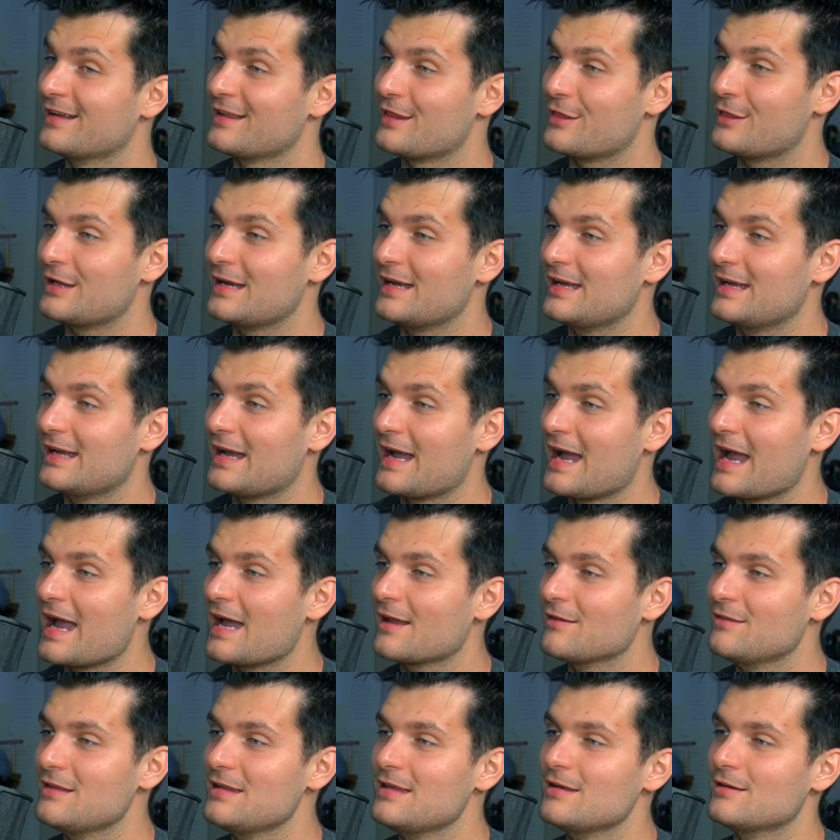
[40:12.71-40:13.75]
They
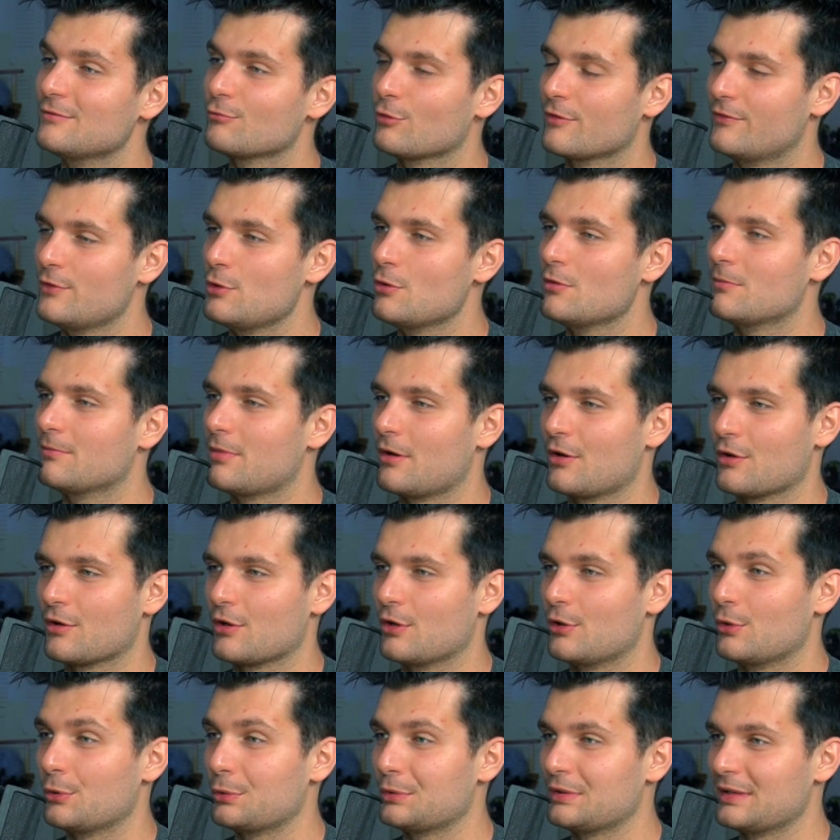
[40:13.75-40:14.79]
had the review
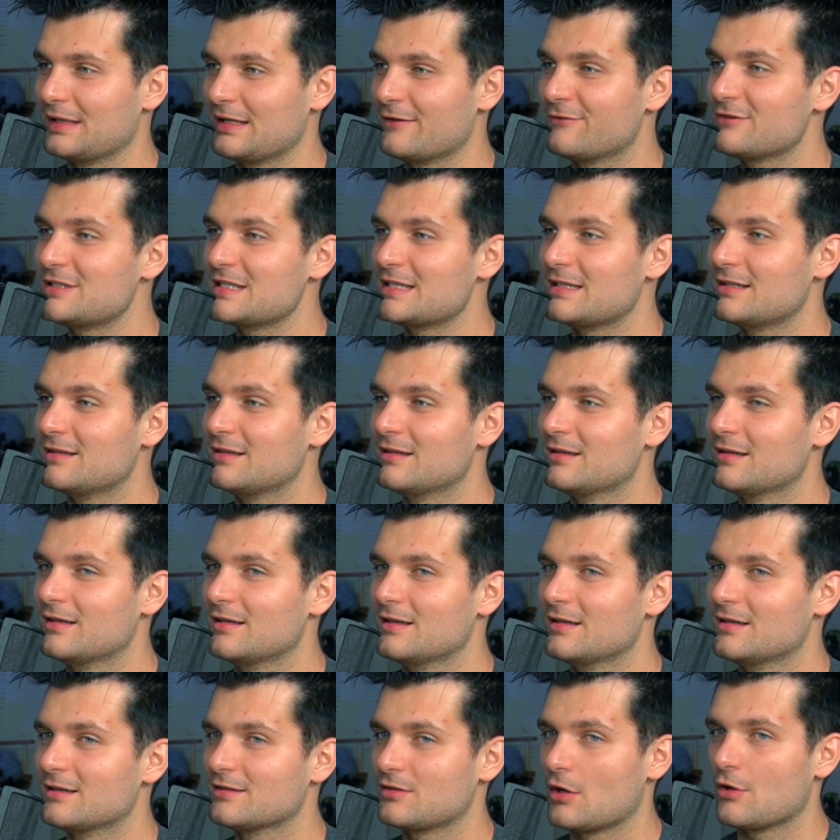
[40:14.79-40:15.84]
embargo lifted
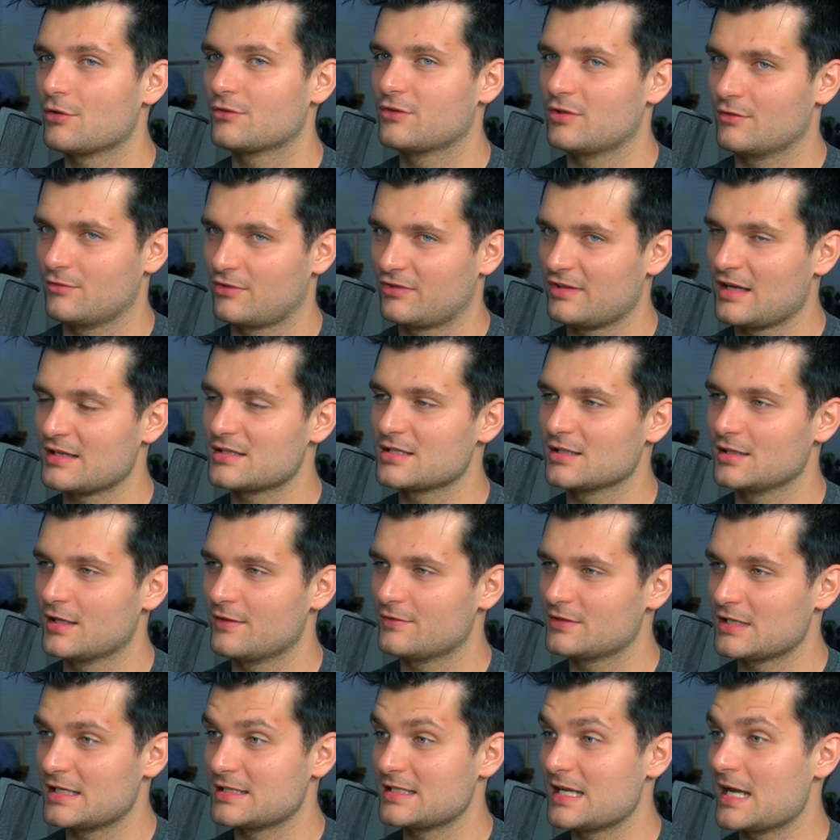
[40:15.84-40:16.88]
to
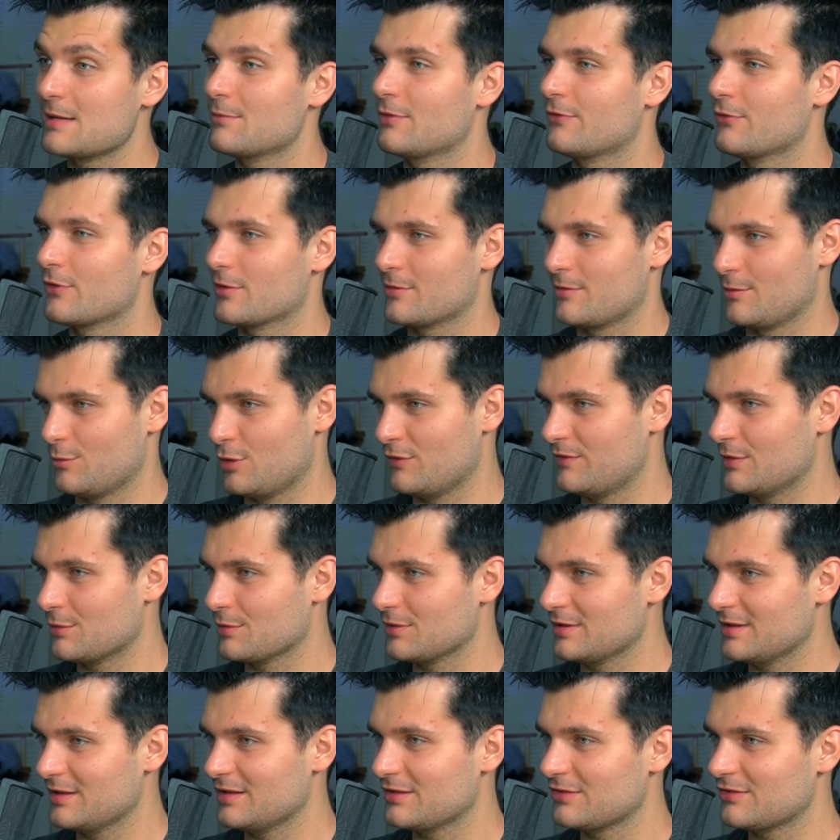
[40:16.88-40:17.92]
lift a day before the movie
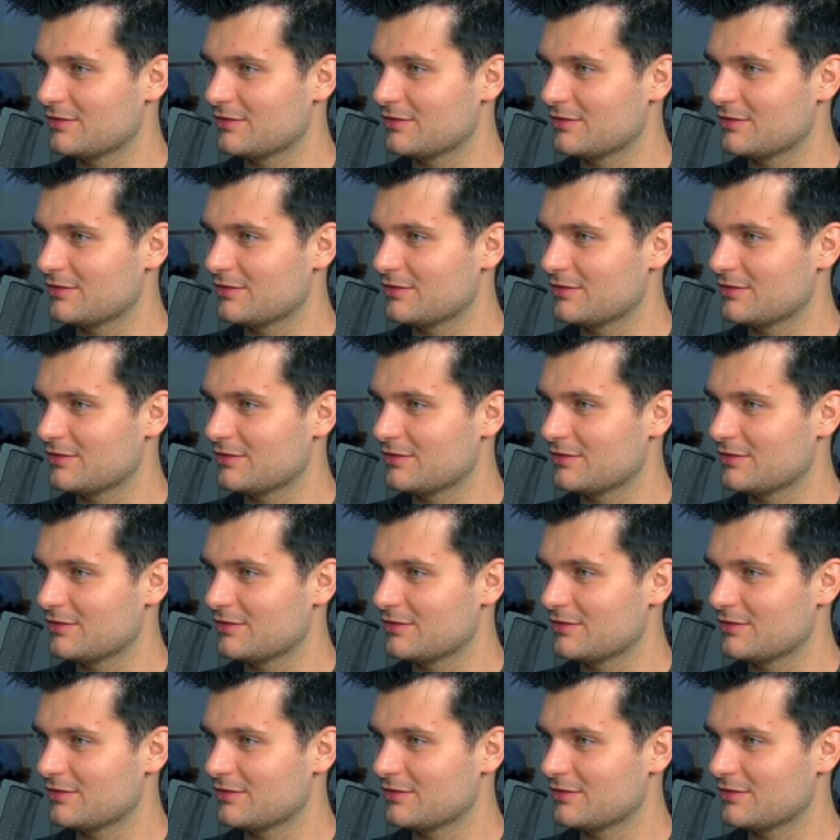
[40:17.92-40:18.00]
release,